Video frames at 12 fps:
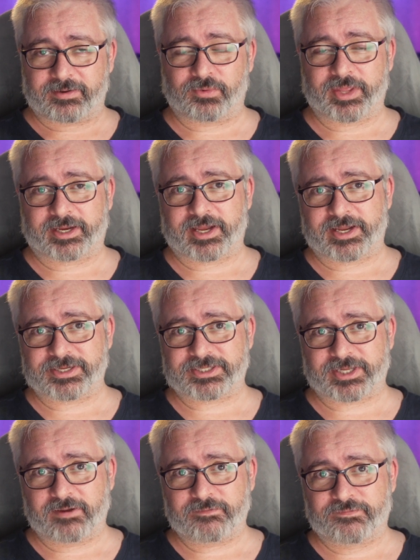all that kind of
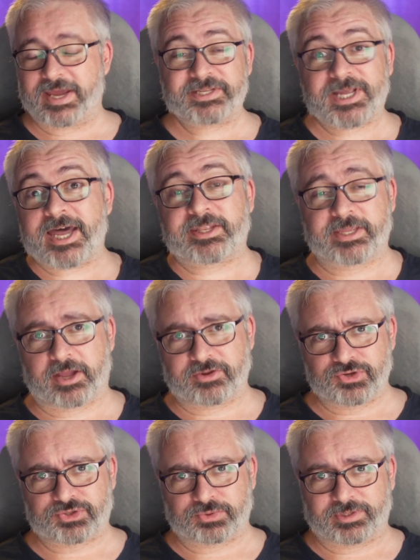stuff. And it's hardly
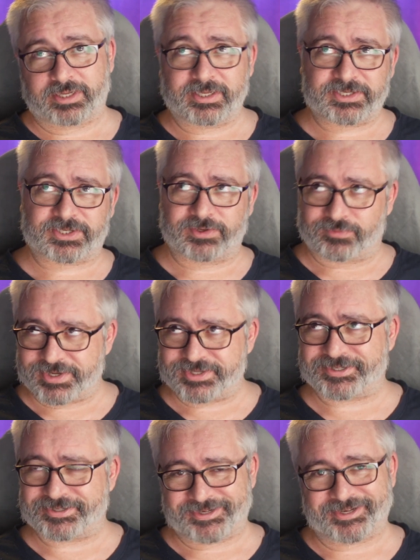unusual, at least in
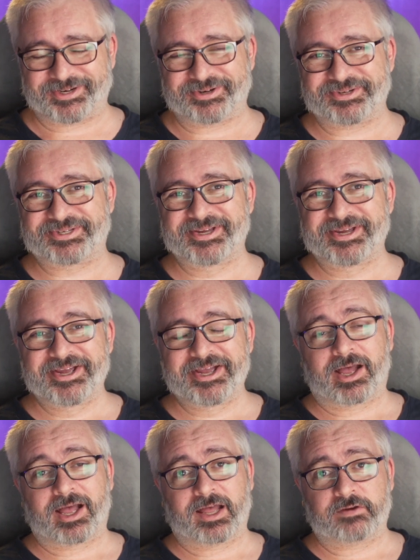recent years,
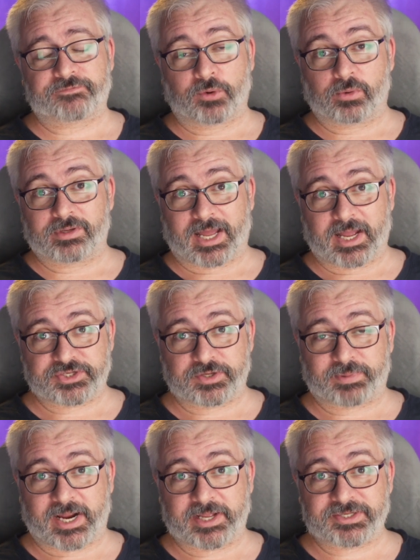for larger
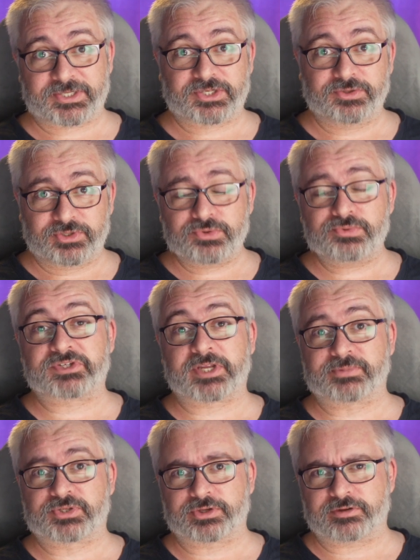brands to do
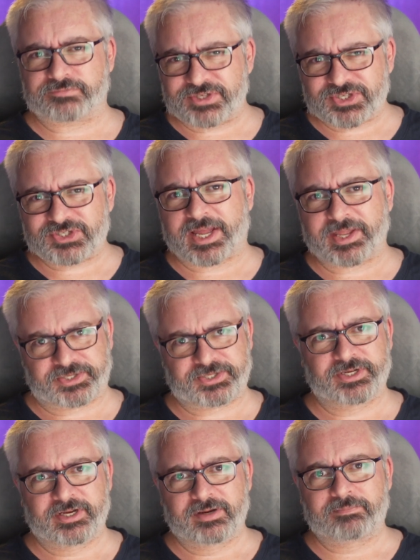some sort of
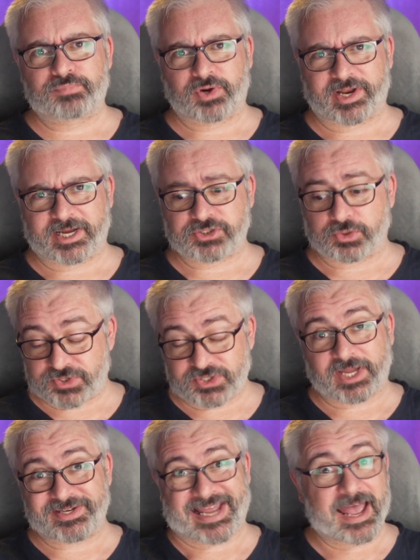stunt product or
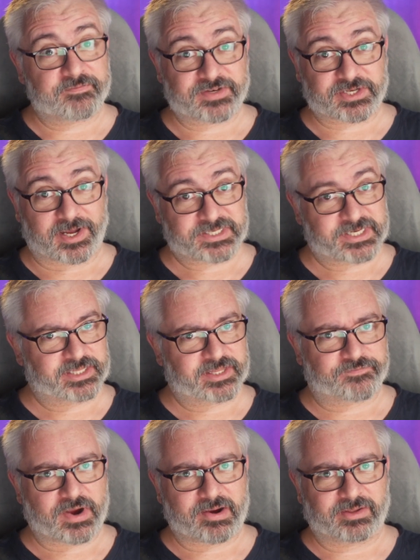stunt advertising at the
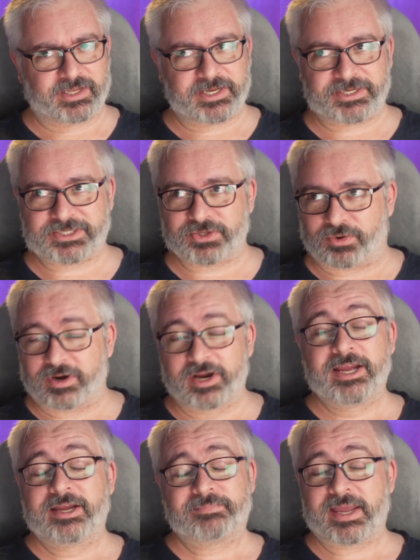very least, or
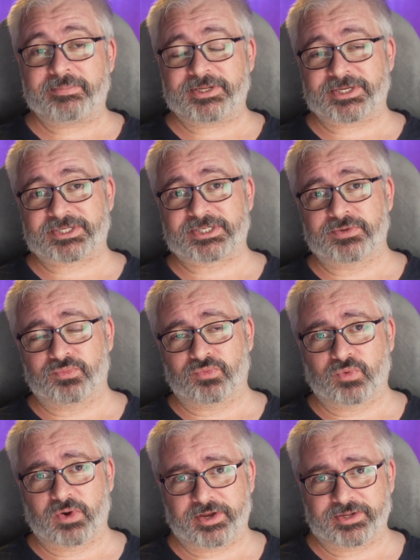maybe just some
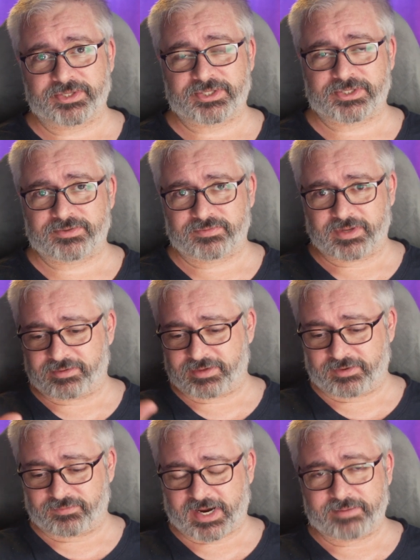words
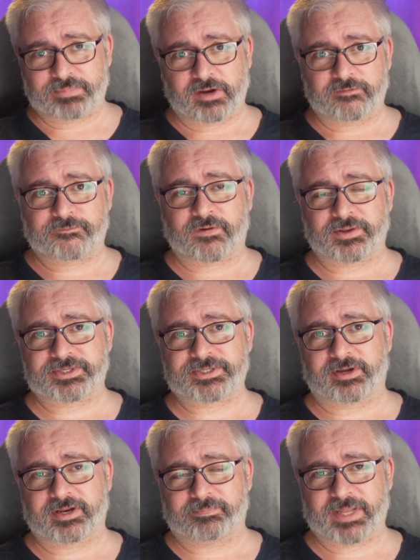in rainbow font
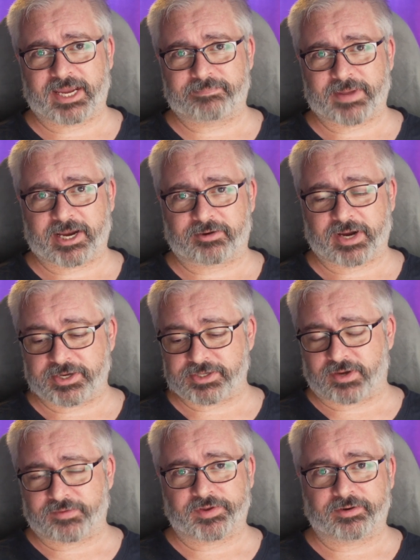on a black background
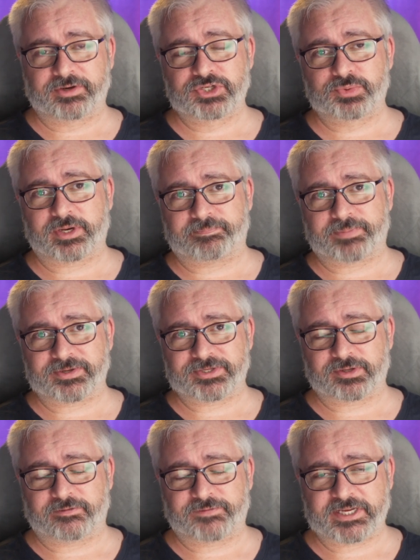on their Twitter
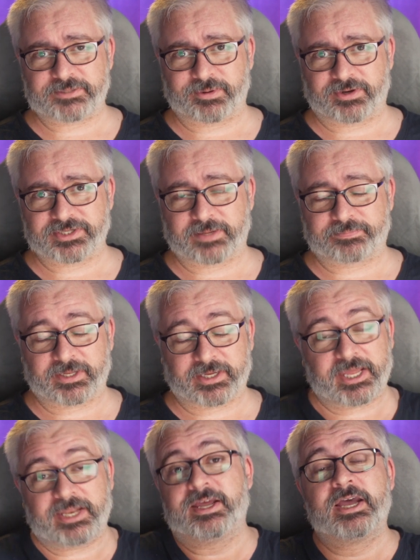post or Facebook or something
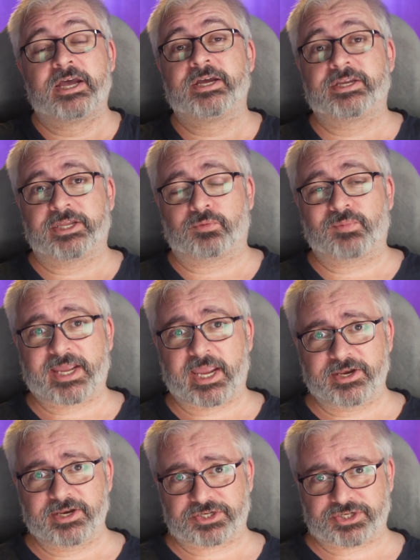in, you know,
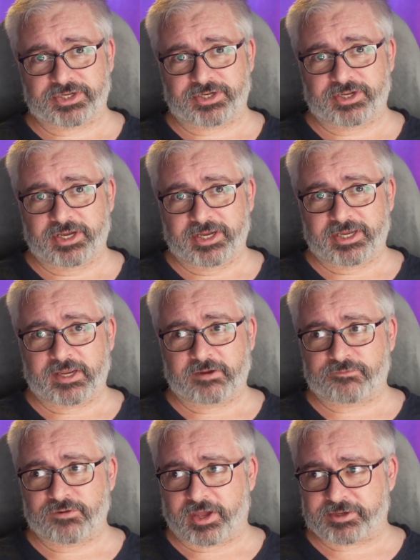recognition,
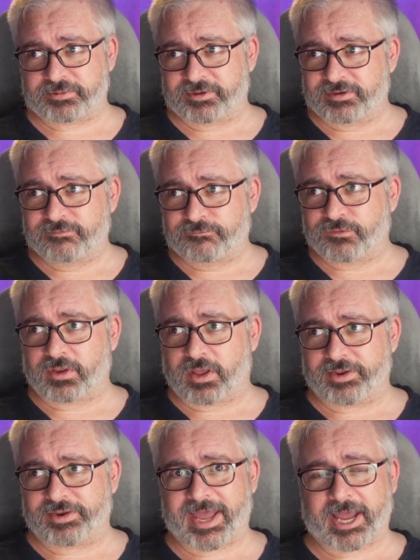if not
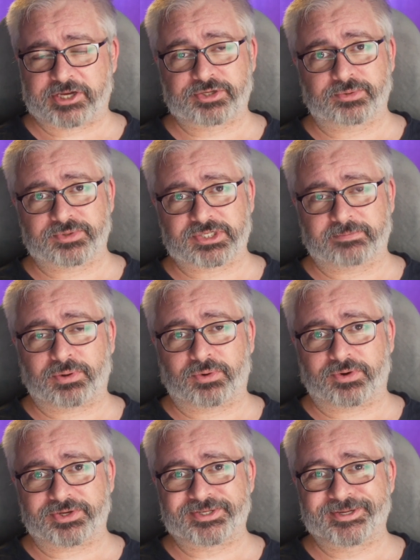full-on actual
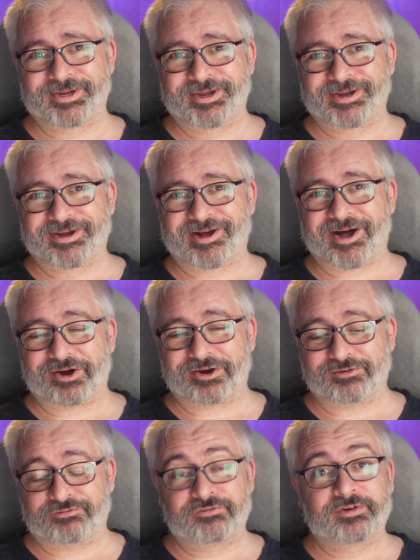support
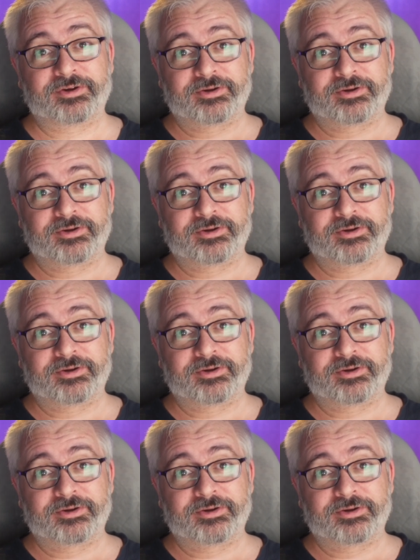of